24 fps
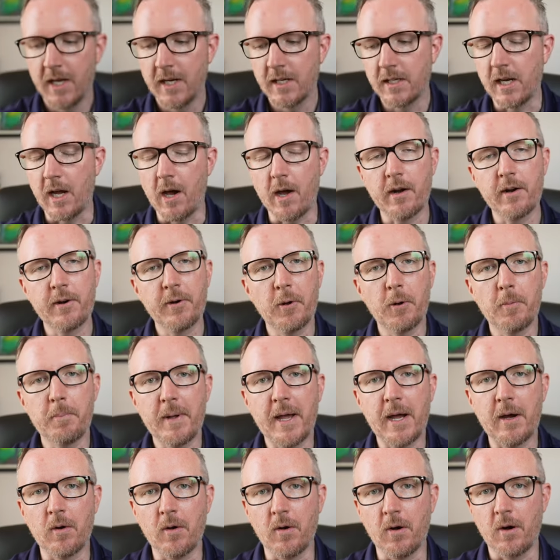Now, I don't know
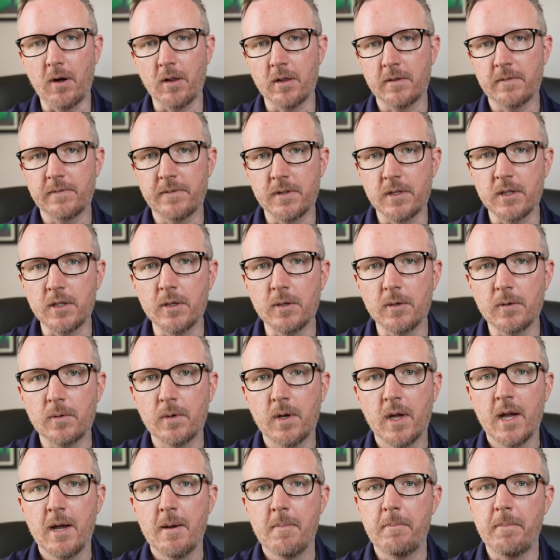about all of you,
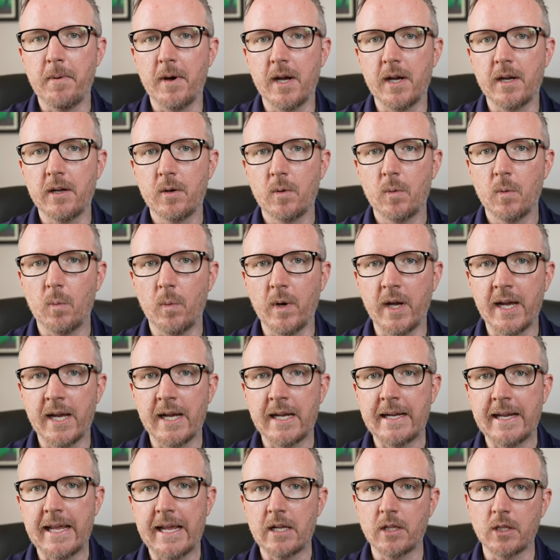but
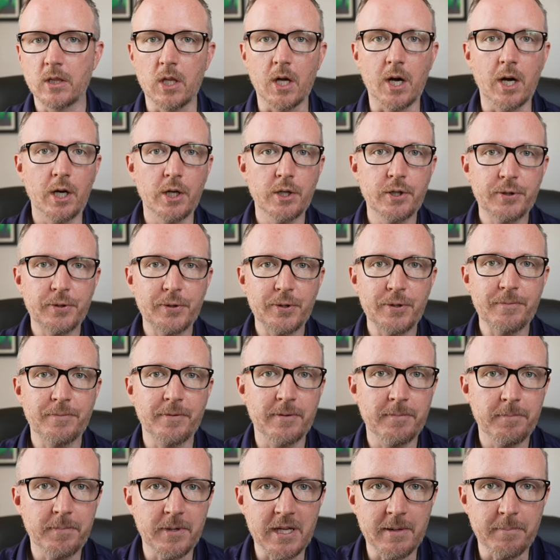when a large group
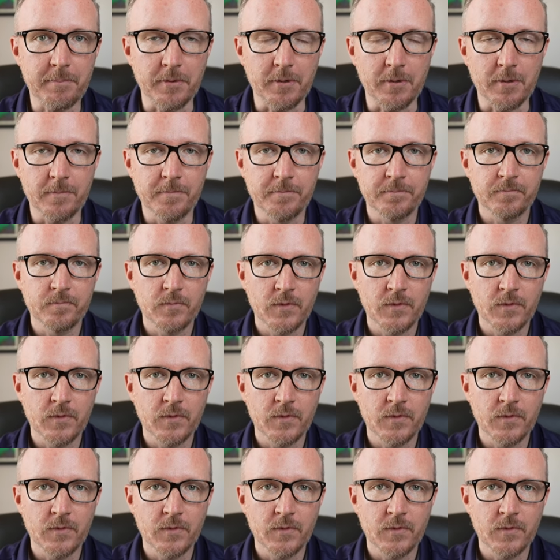of people